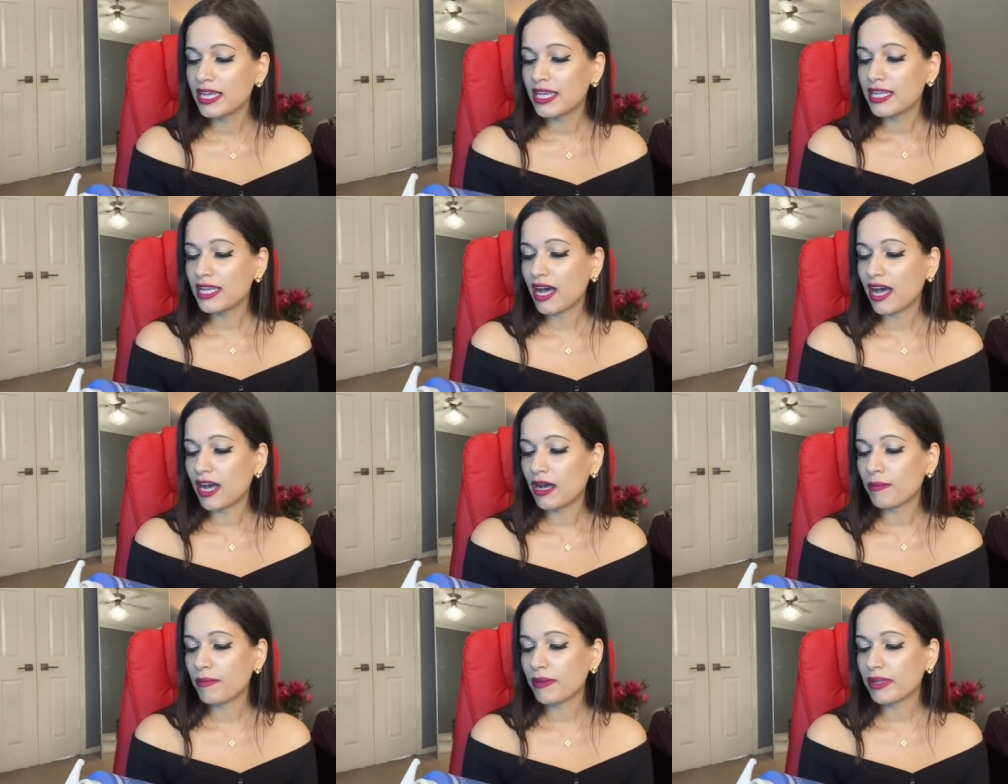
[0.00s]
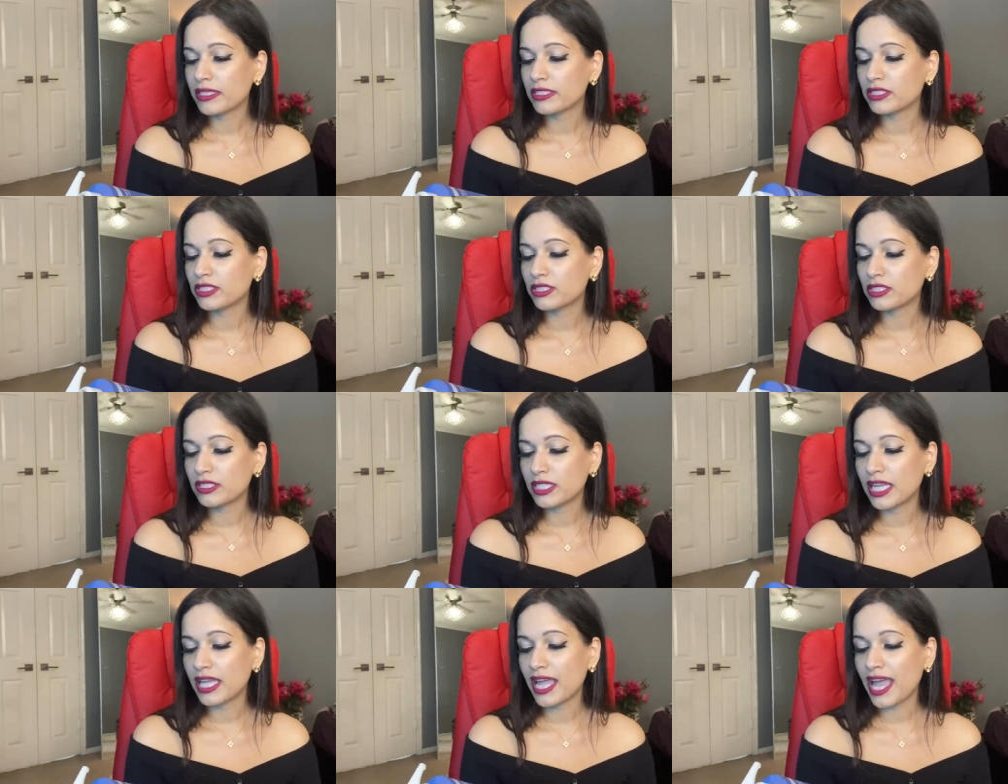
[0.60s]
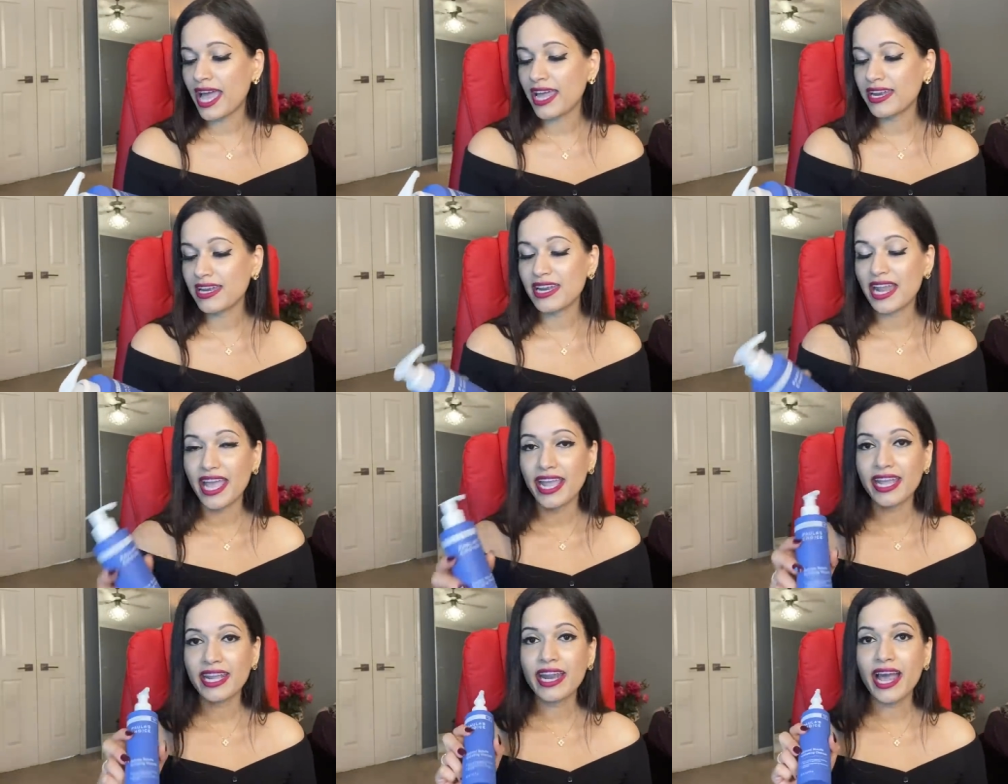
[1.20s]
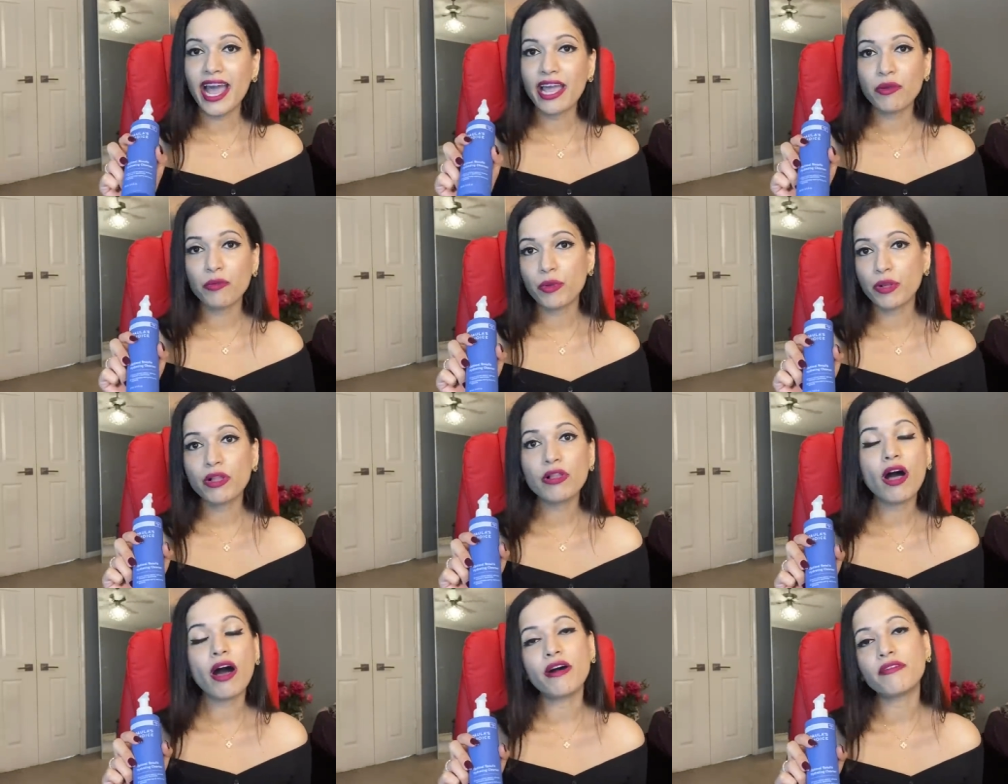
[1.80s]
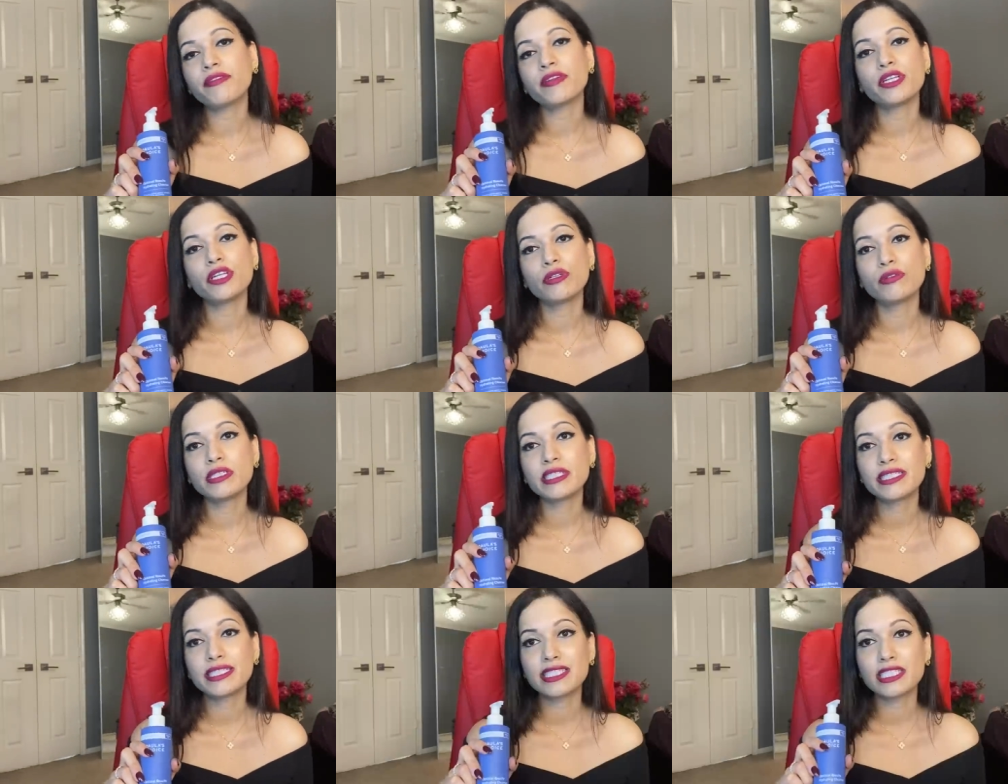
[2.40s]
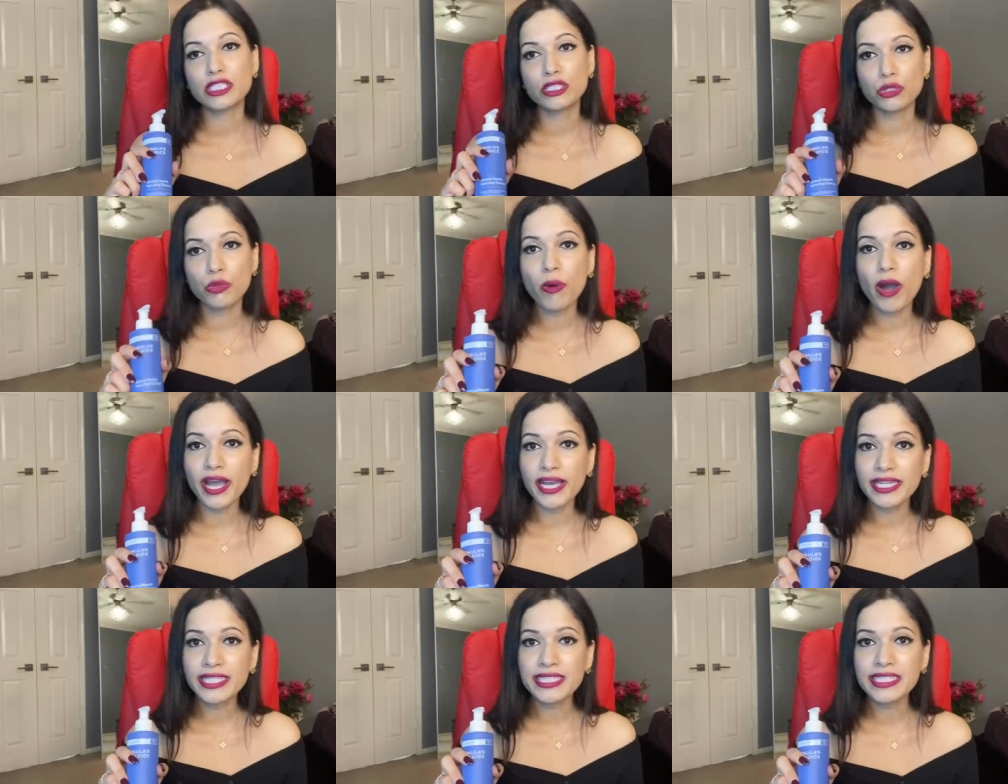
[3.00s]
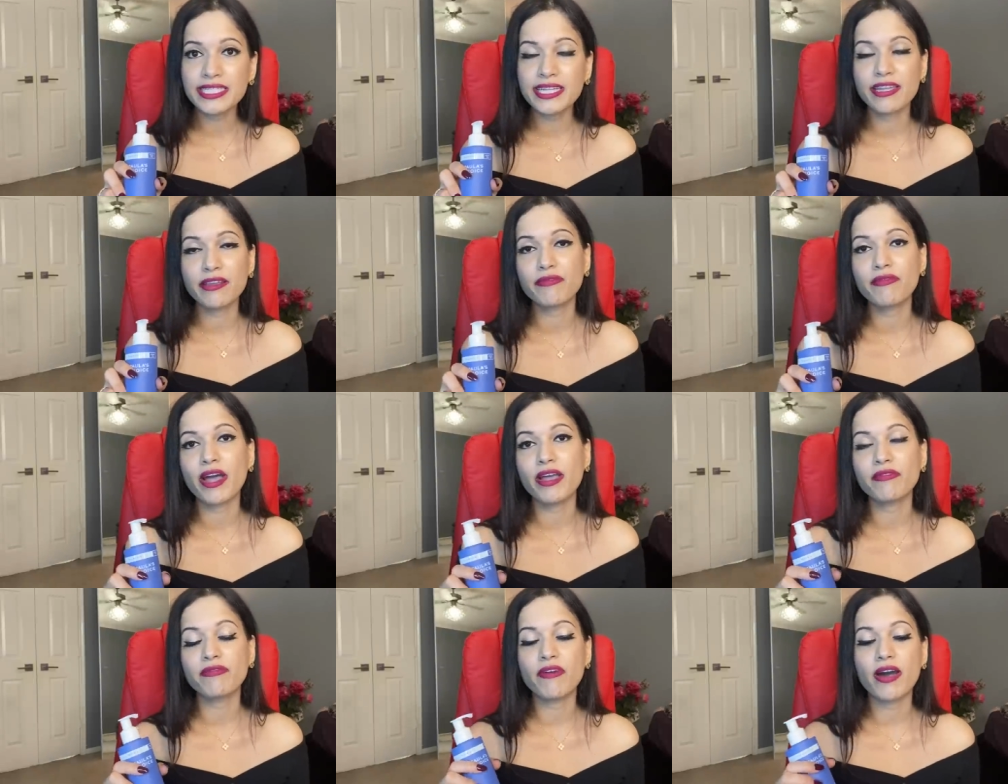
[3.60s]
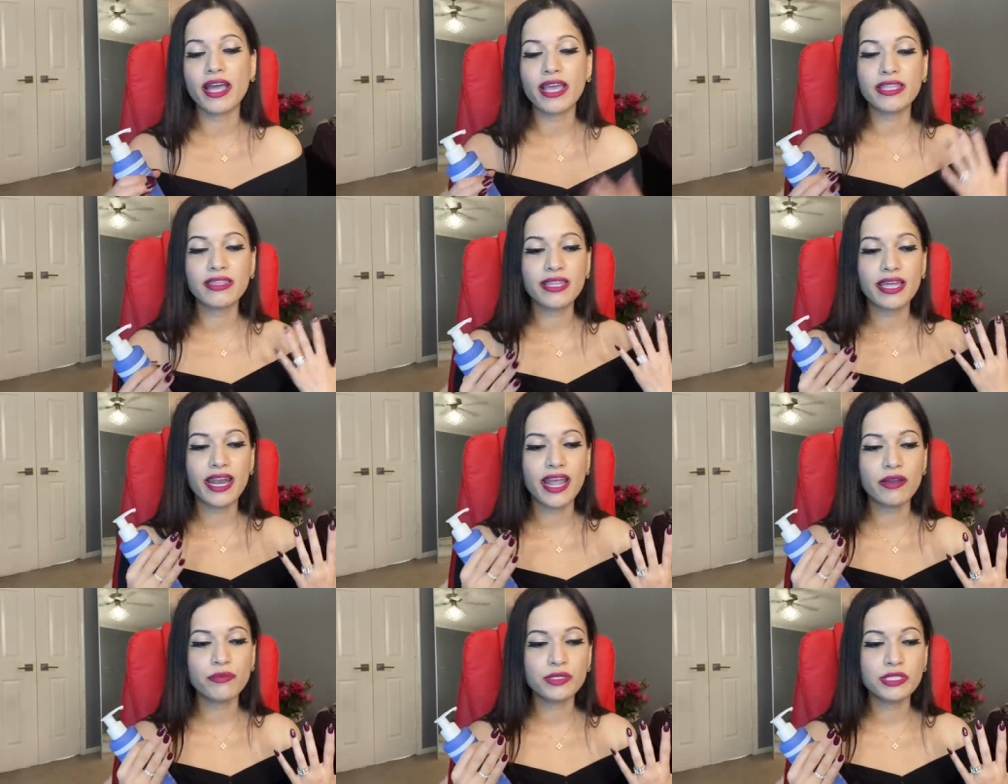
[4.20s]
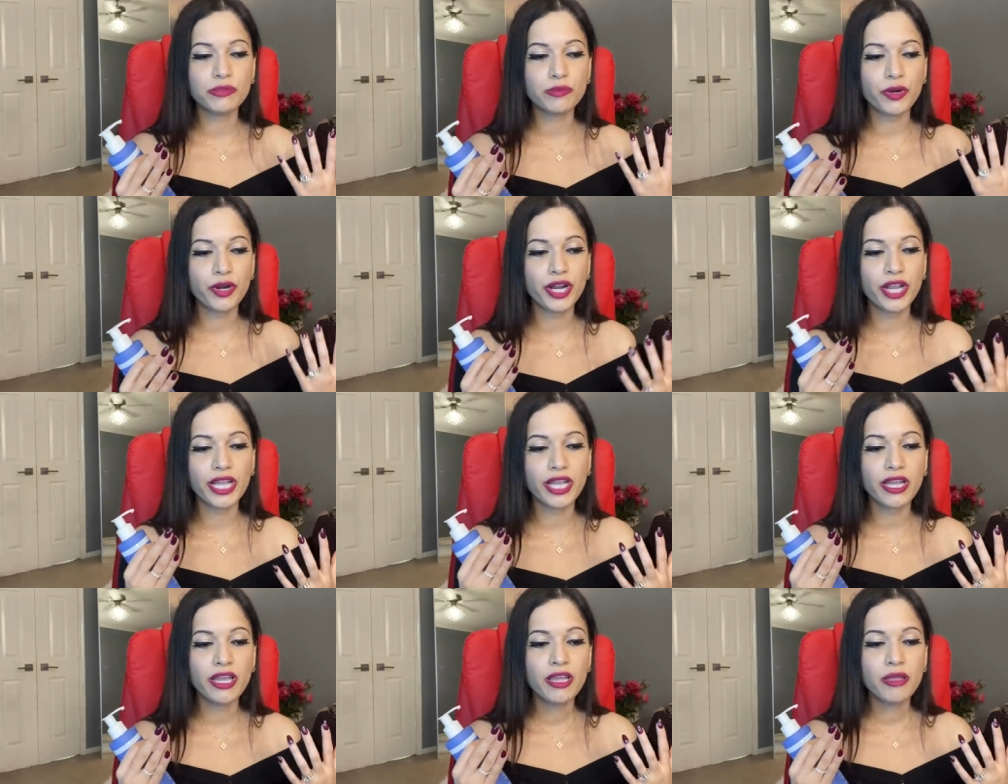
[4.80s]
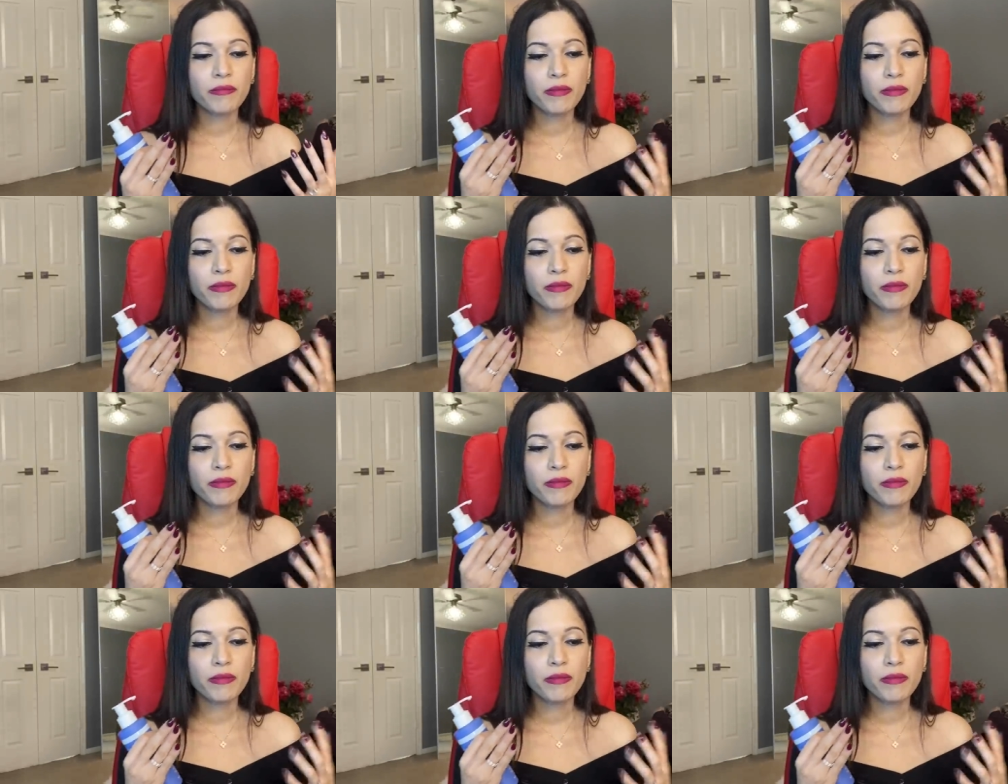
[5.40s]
At night, I will often use this twice if I find that I was wearing